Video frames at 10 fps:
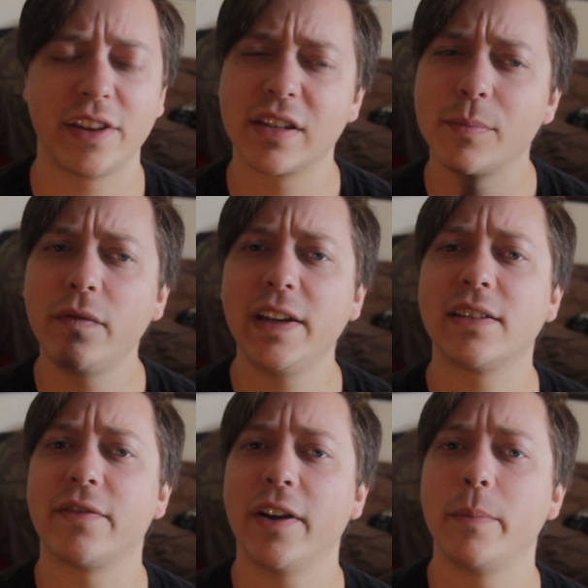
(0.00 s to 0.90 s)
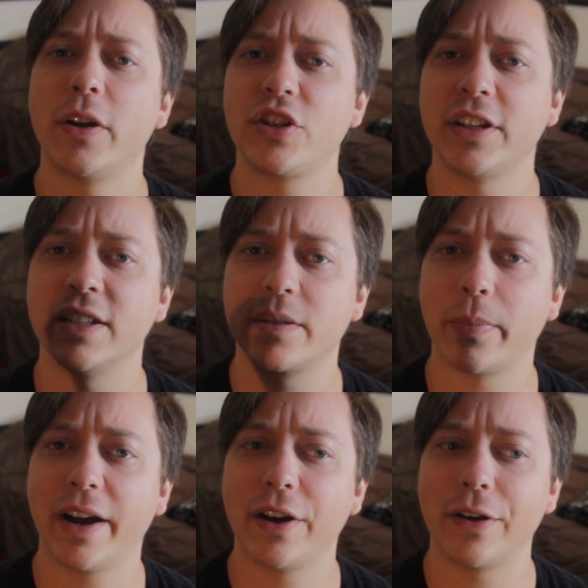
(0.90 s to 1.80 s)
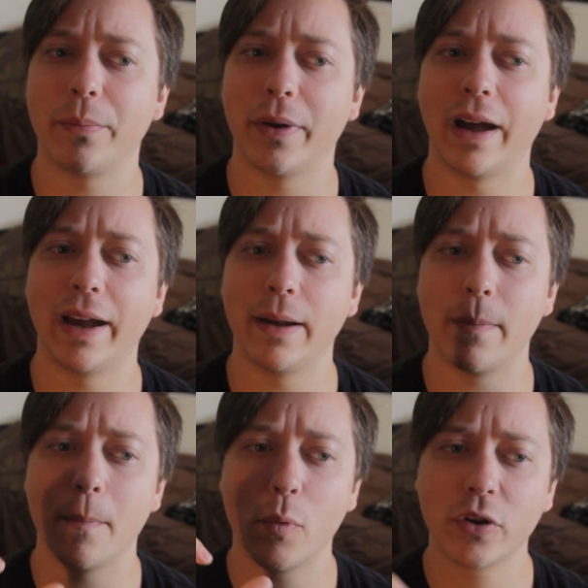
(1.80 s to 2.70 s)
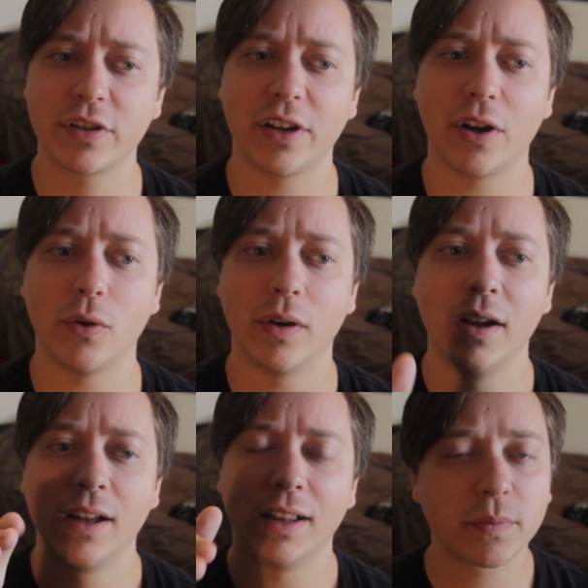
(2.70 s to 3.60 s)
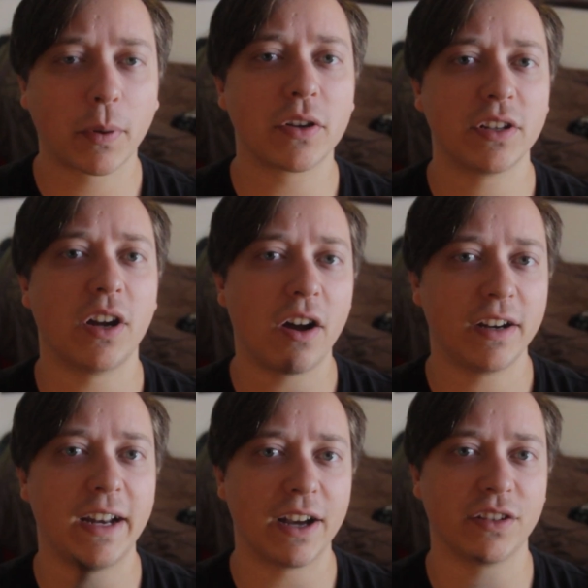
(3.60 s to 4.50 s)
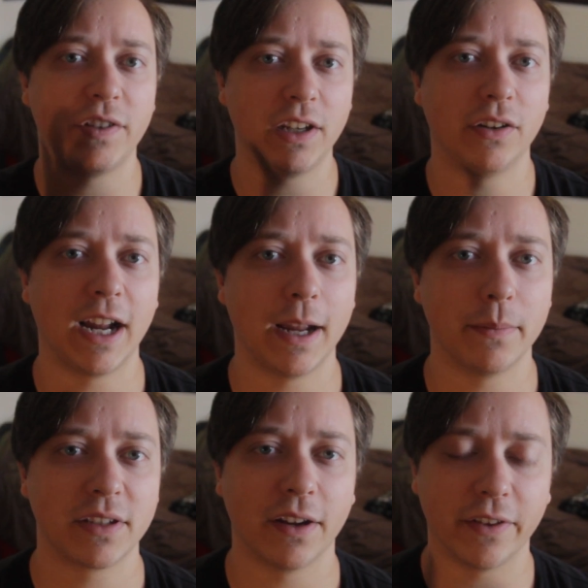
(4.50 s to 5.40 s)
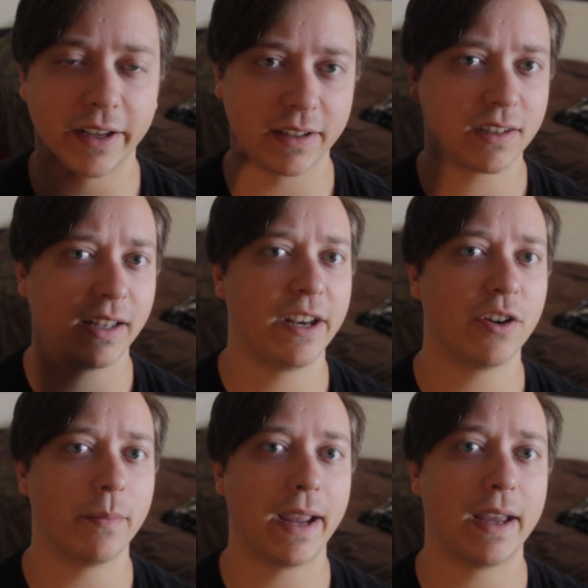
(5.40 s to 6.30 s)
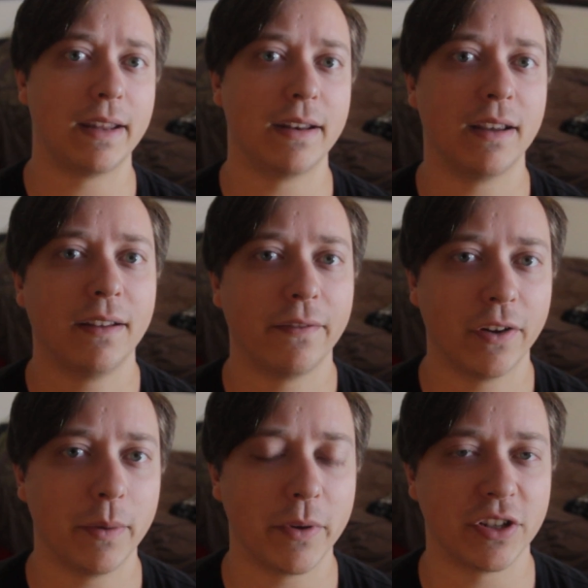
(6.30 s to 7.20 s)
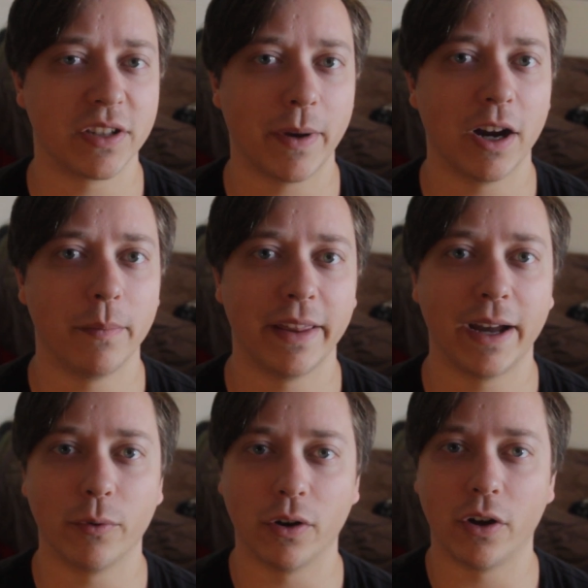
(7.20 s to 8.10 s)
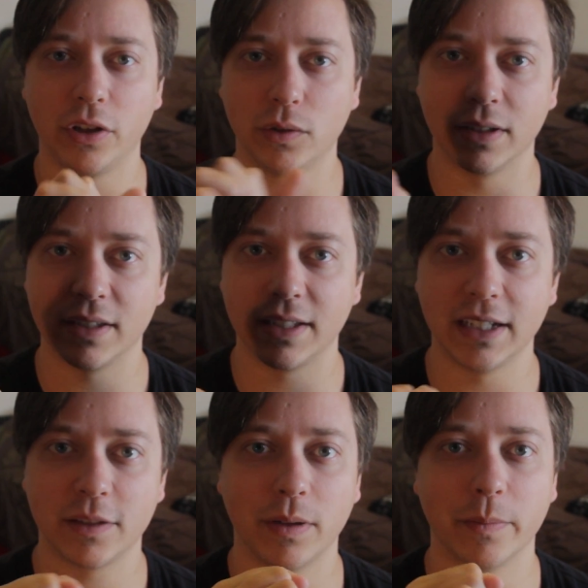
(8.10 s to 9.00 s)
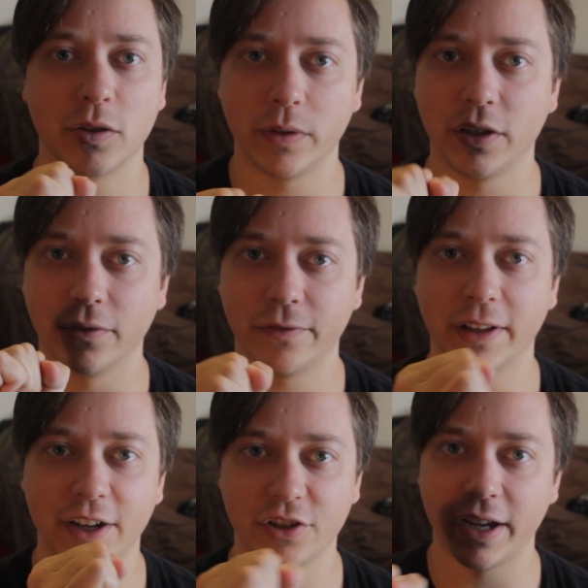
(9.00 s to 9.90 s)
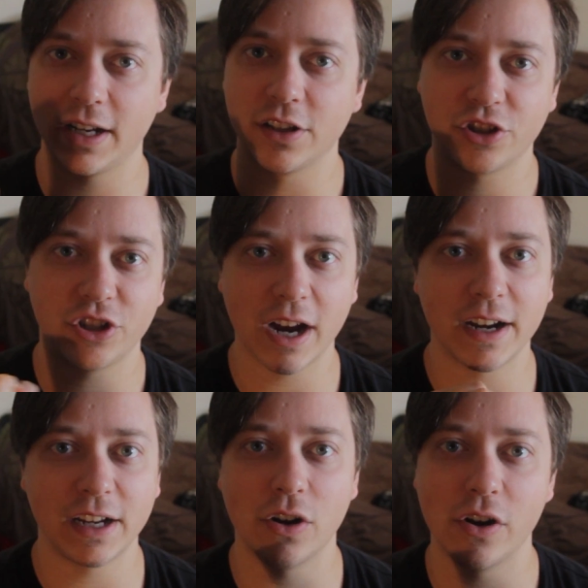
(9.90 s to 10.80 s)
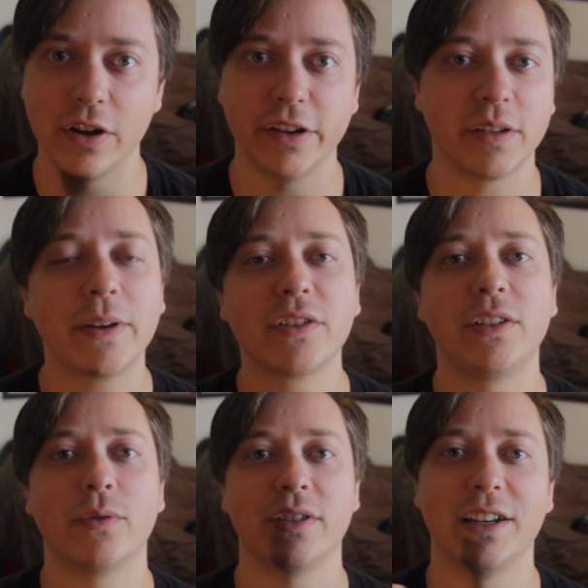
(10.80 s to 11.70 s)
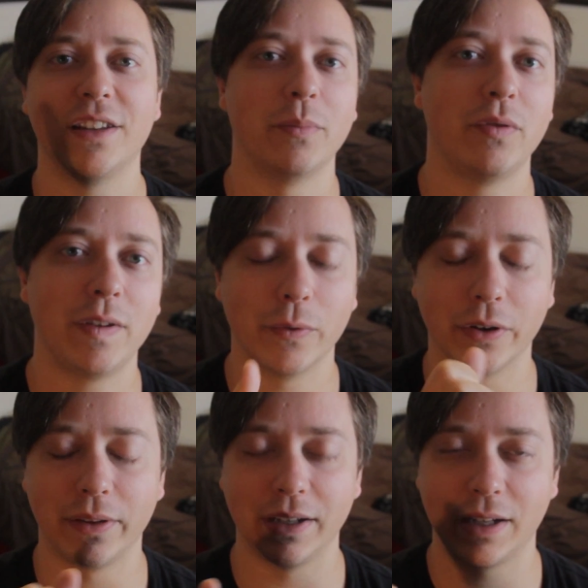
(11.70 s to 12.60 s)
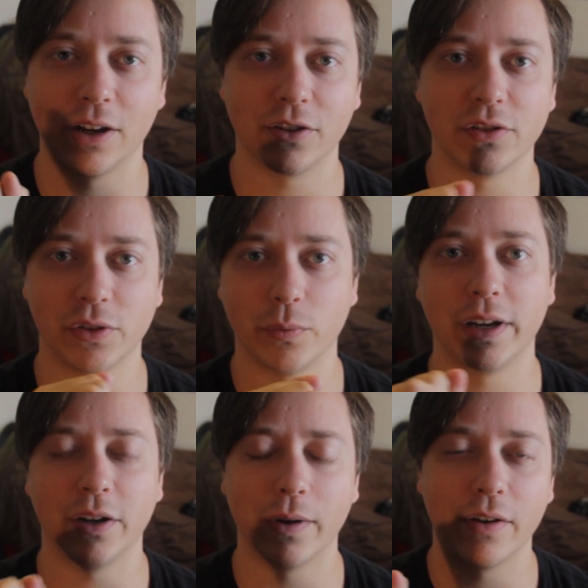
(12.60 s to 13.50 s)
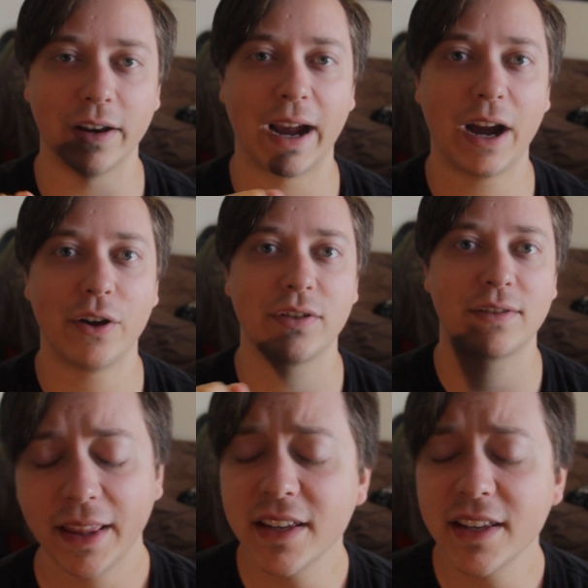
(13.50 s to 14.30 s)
This movie is very much inspired by more so first-person haunted house video games, stuff like Slender Man, very much inspired by that, where all you can see is pretty much what your flashlight is shining on, especially towards the end of the movie where the characters are running around in a house.